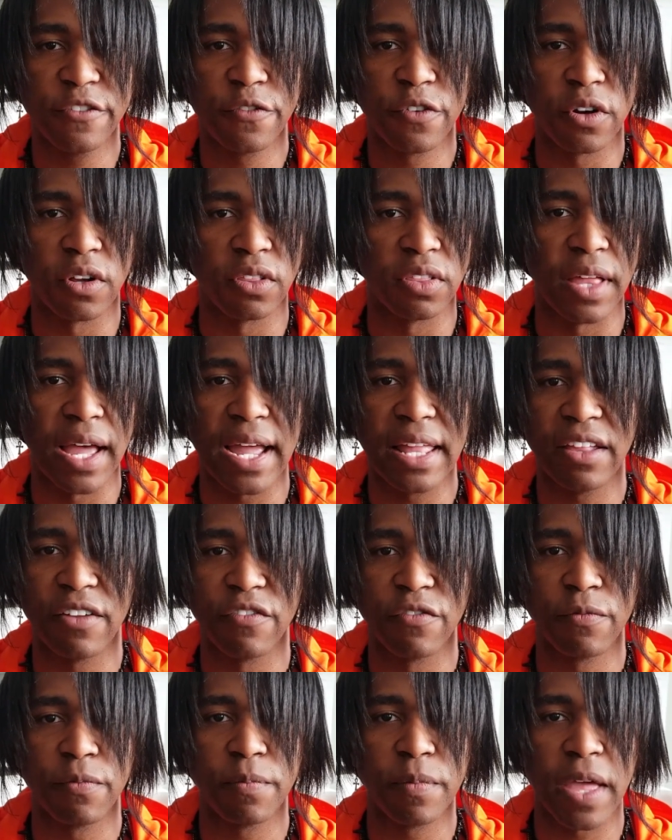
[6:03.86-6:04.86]
for a lot
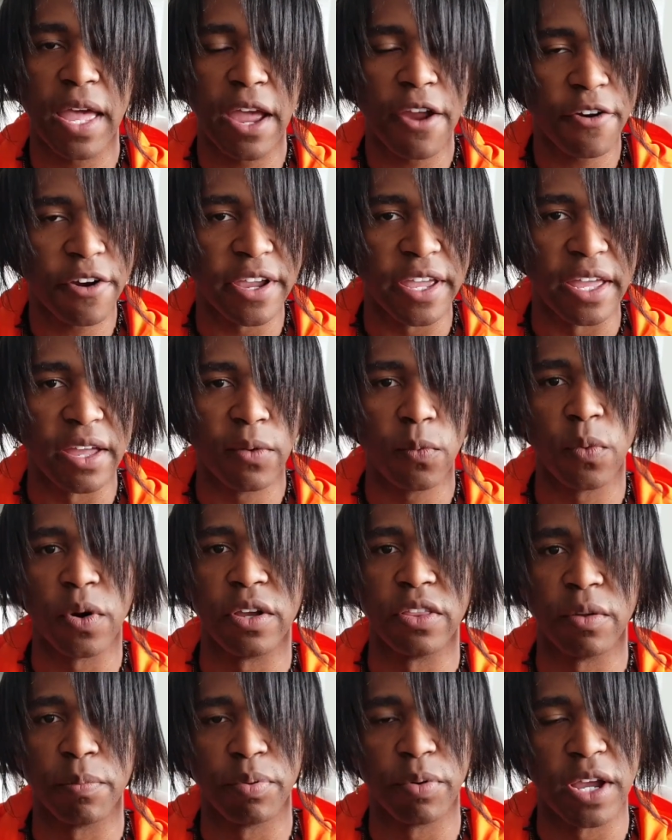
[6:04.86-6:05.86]
of area
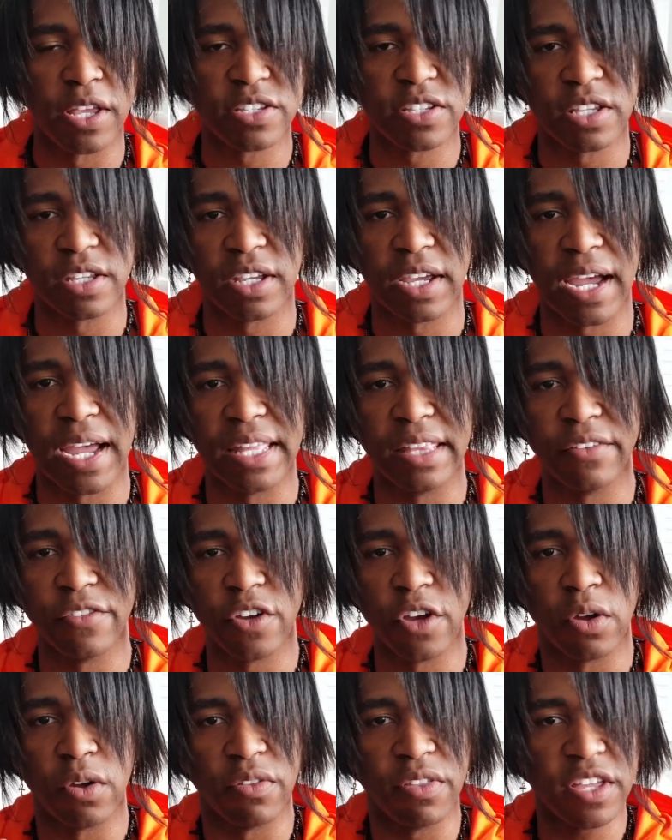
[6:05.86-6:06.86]
where the pricing kind of
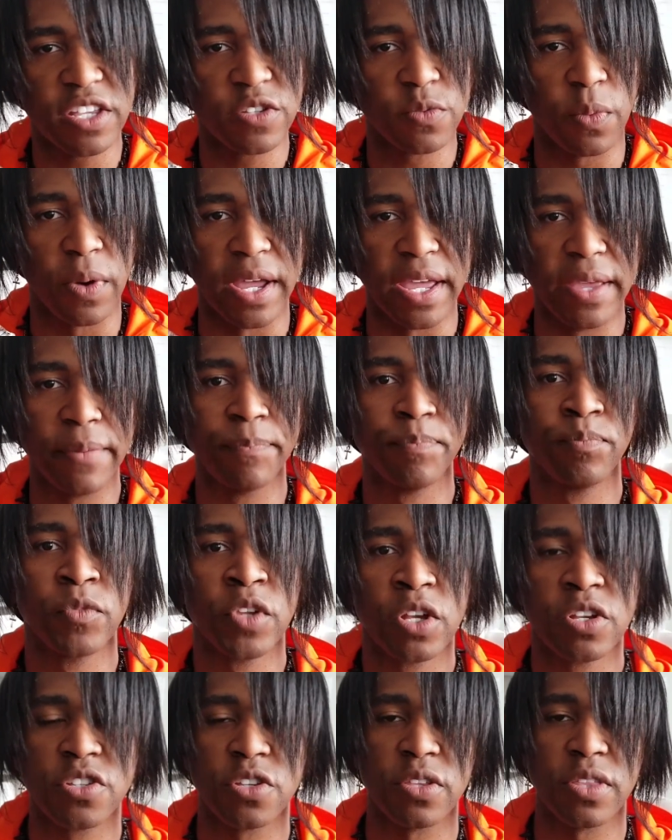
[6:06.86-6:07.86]
go this way,
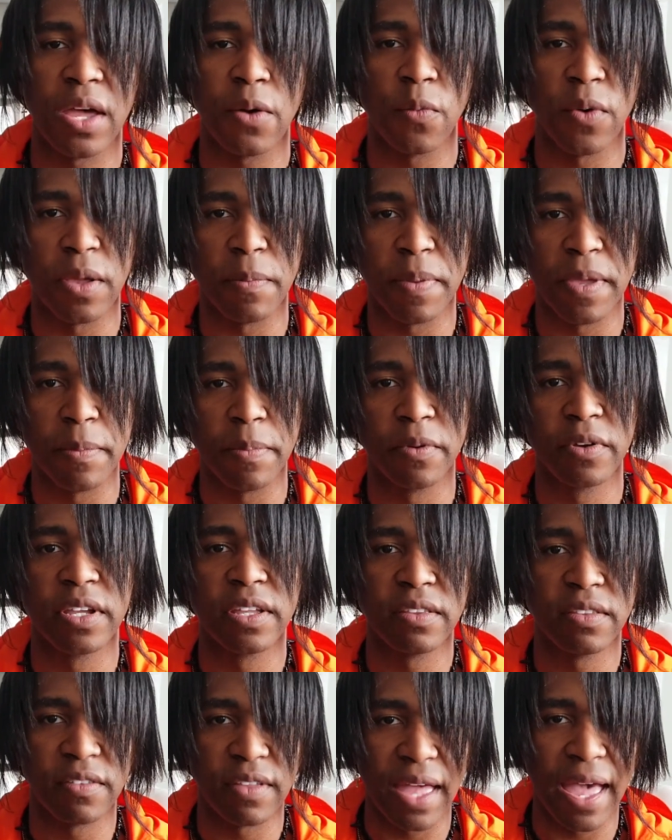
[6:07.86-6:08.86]
so that way people
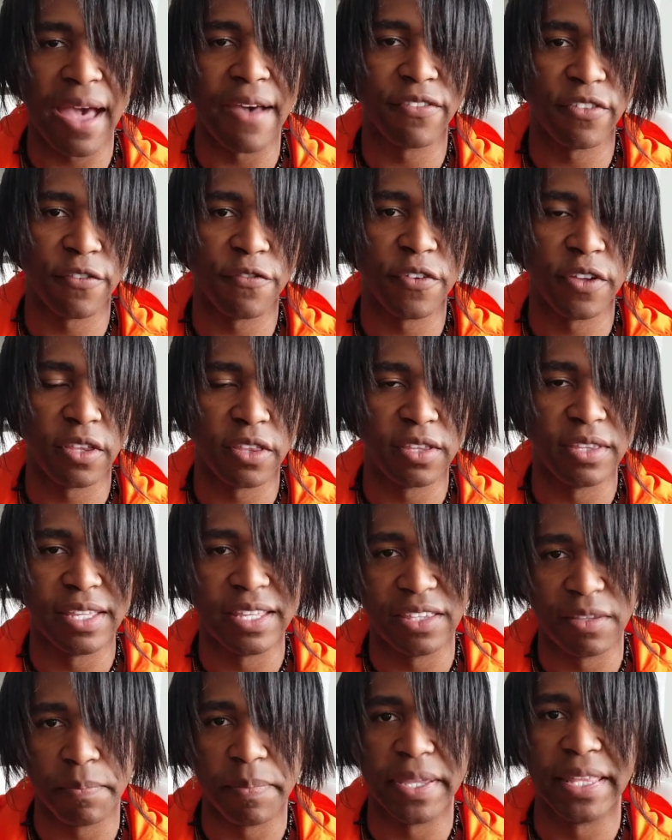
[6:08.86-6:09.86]
have to feel the
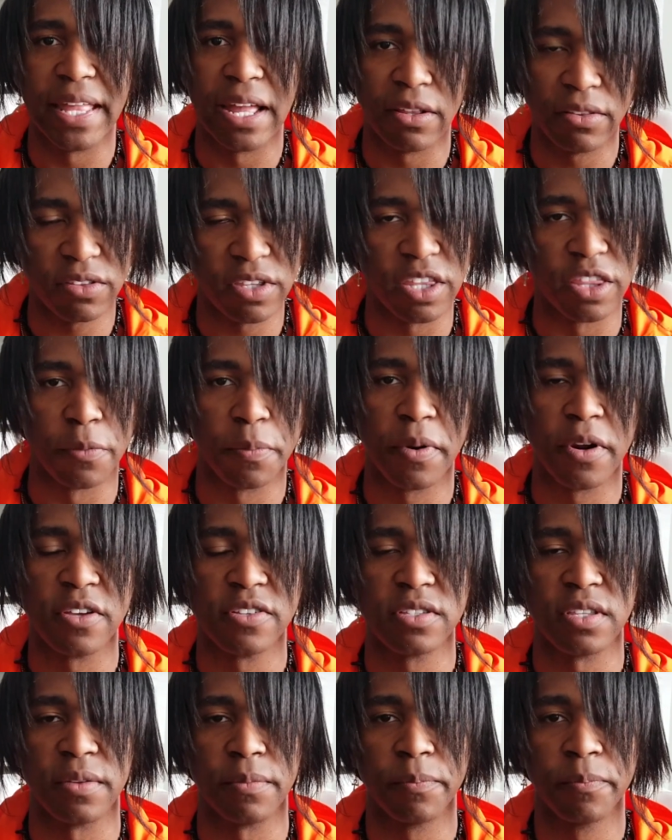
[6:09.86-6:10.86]
need to beat out the other
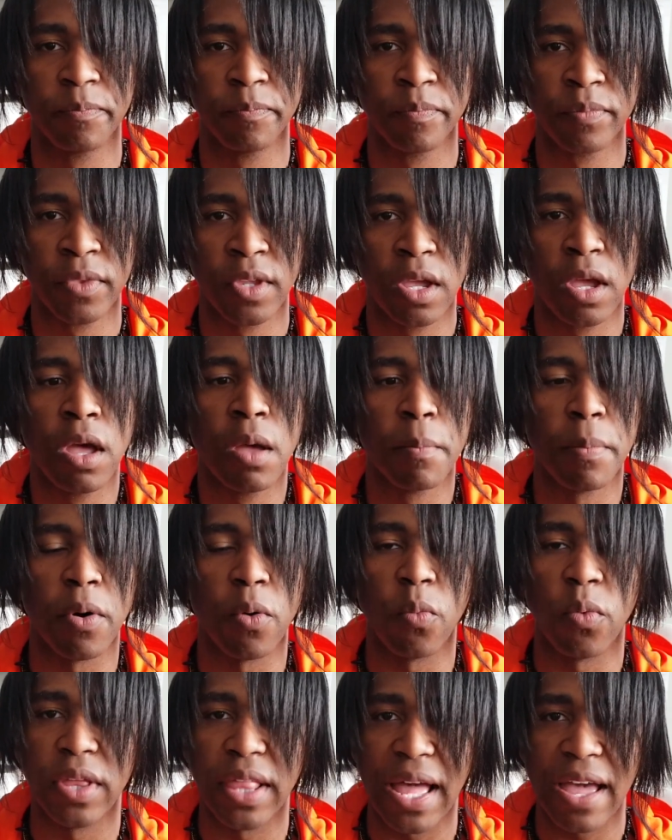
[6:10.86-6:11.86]
person.
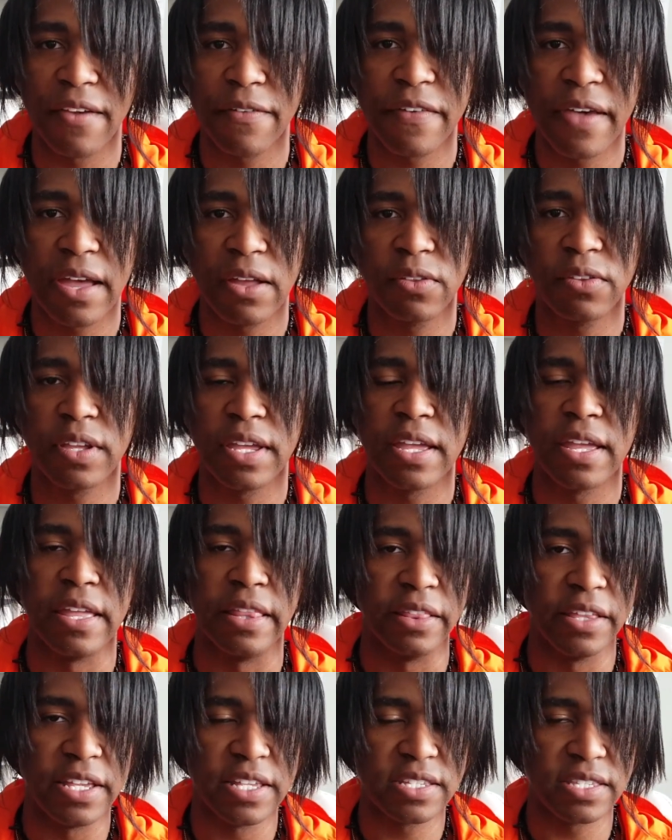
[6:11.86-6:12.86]
But what I found,
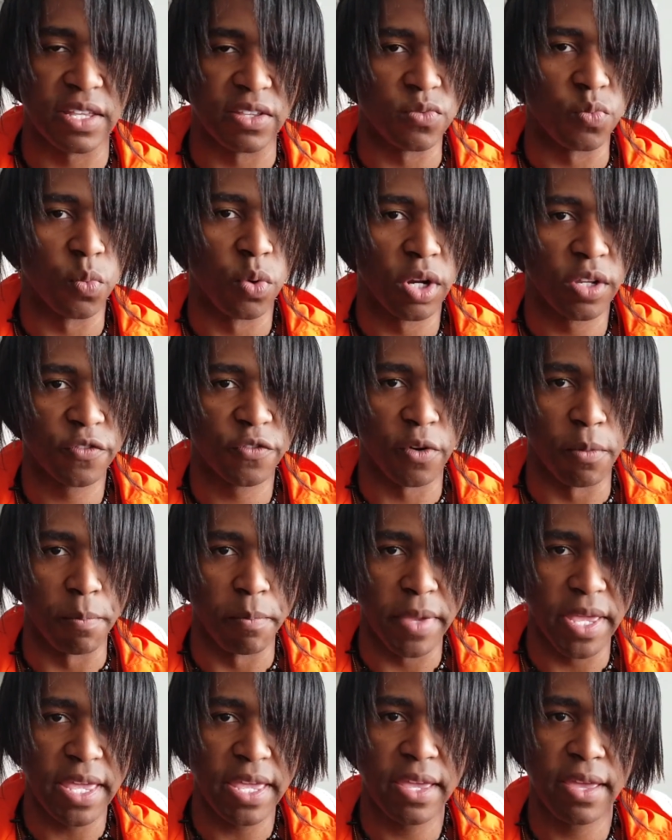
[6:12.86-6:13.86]
at least that's worked for
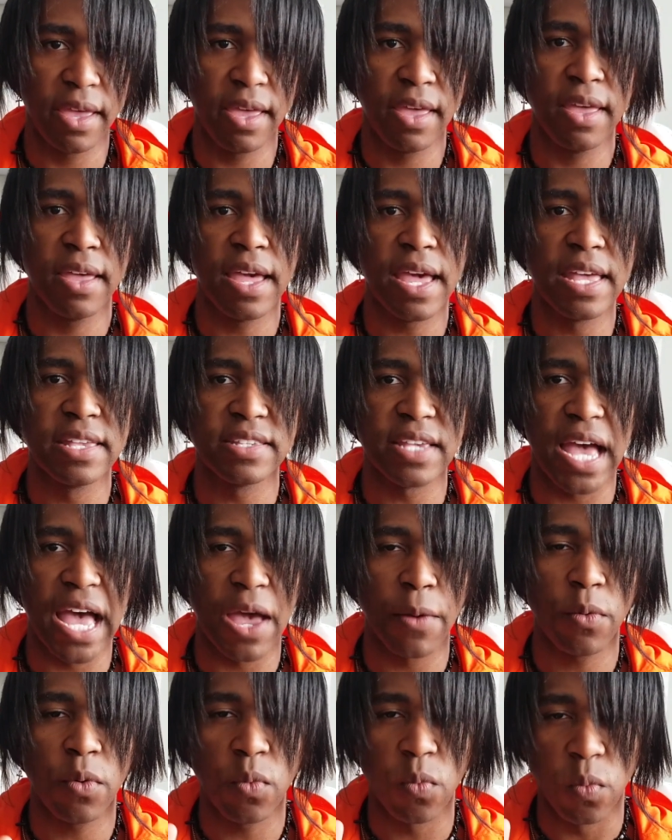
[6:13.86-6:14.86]
me, is
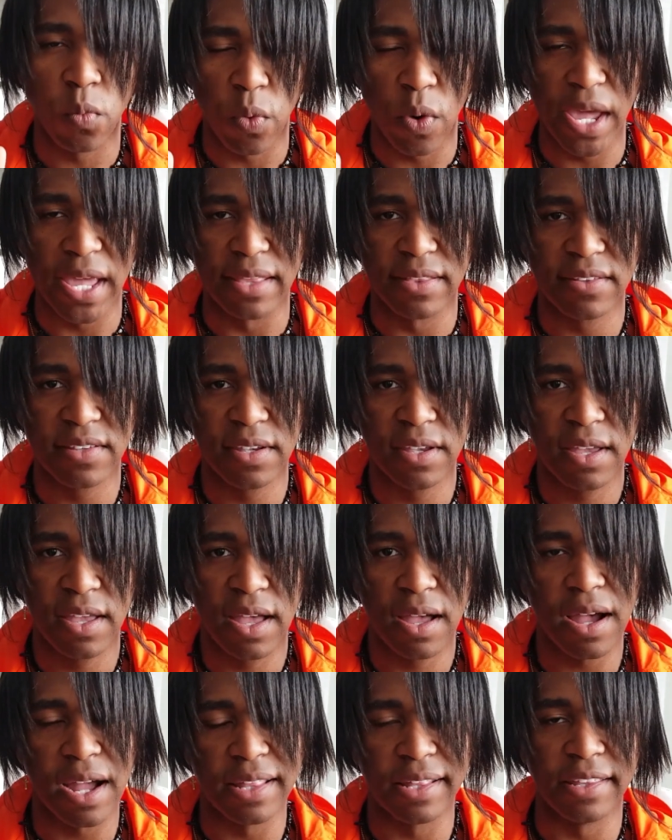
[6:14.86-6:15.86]
I will wait
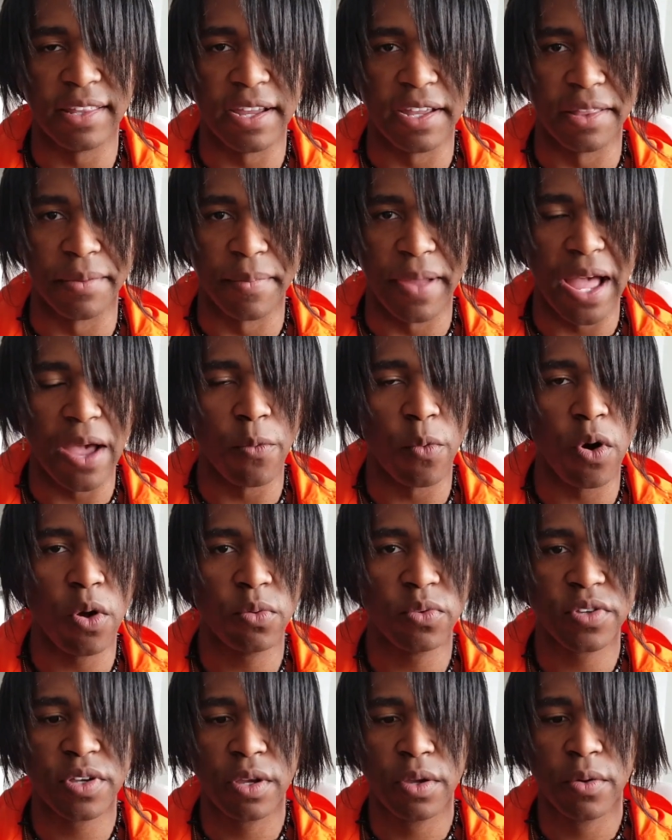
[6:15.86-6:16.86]
on an item. I
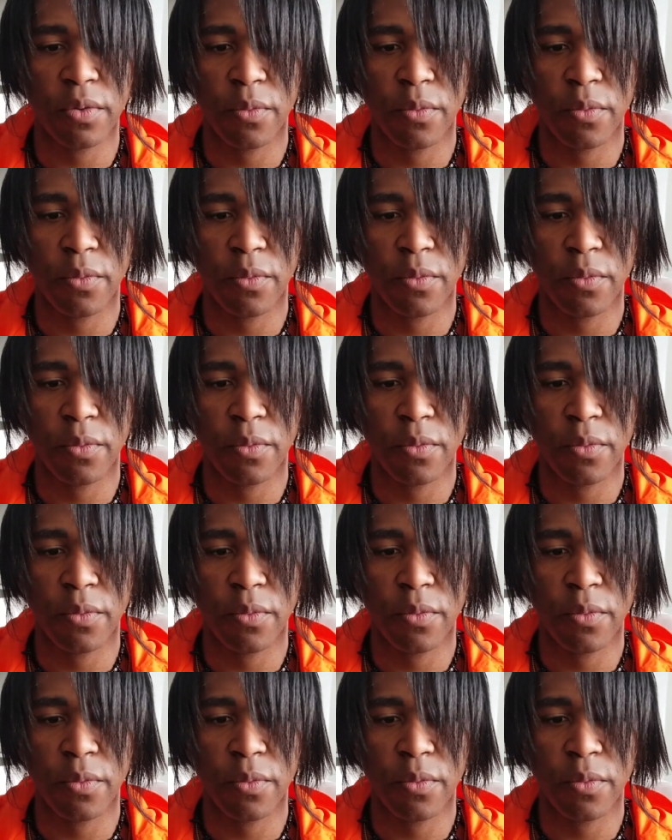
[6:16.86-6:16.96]
won't